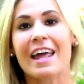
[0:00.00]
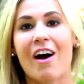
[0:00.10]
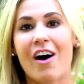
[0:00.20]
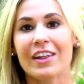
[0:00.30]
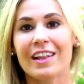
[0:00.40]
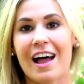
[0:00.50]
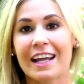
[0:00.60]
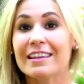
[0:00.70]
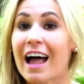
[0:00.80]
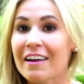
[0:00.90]
an
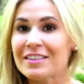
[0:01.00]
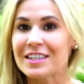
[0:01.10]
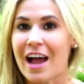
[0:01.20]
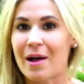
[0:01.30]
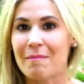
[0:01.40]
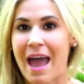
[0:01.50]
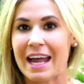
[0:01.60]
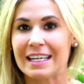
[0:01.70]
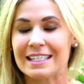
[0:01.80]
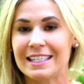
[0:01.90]
online lifestyle
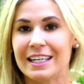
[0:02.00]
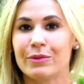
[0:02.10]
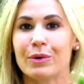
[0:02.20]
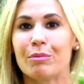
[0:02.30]
magazine